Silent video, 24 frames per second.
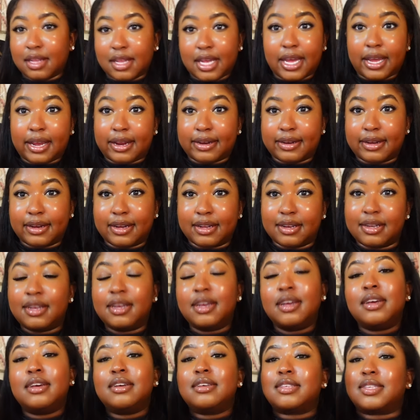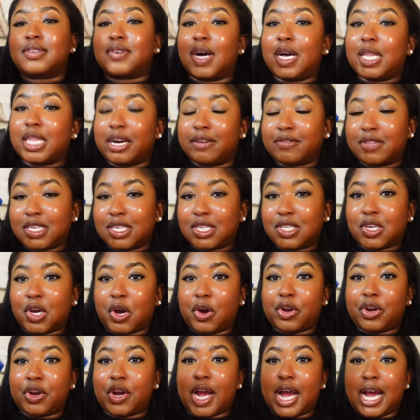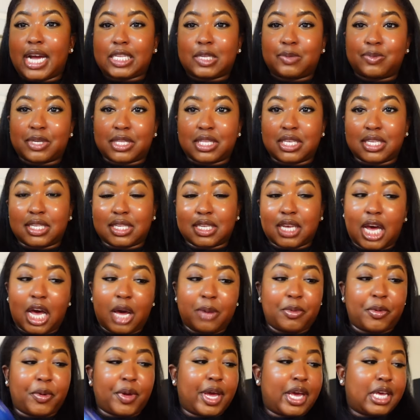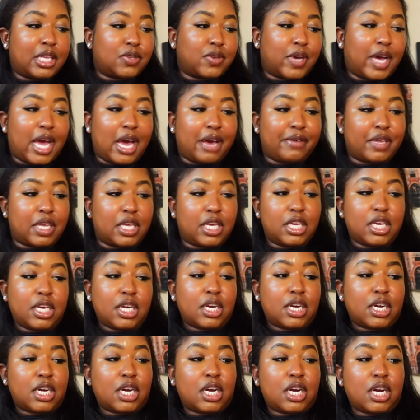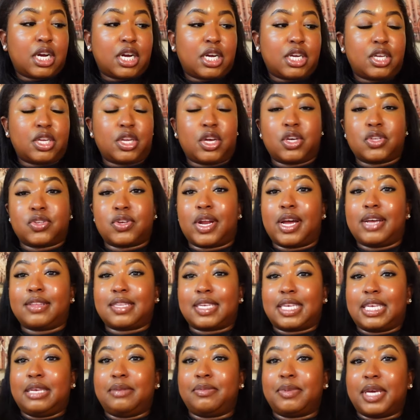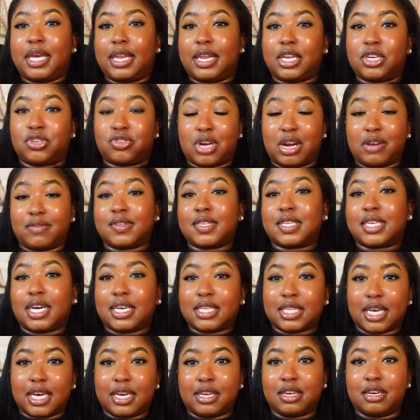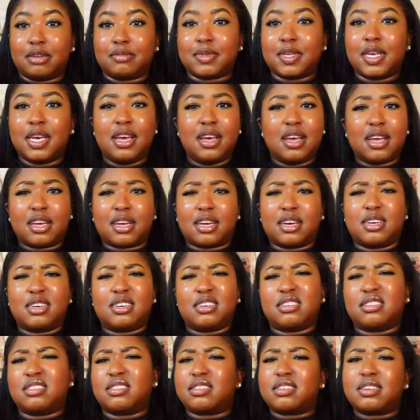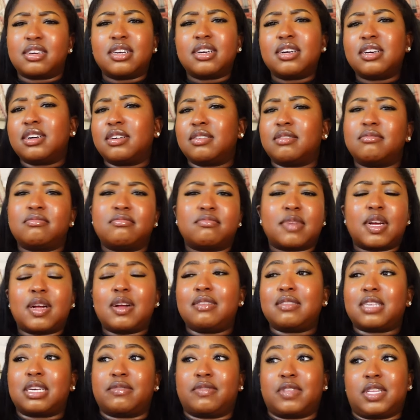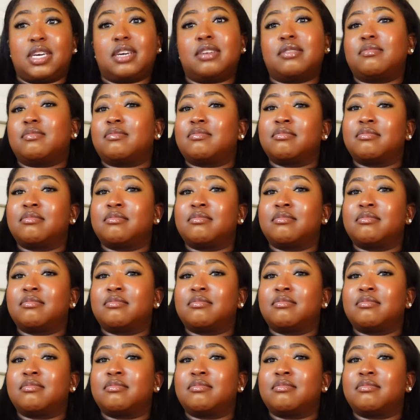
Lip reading: Ain't none. So I love this toner. I had to pick this up. Okay, so I have it here, you know, so I don't have to keep getting travel size items. Cause girl, I don't have time for that.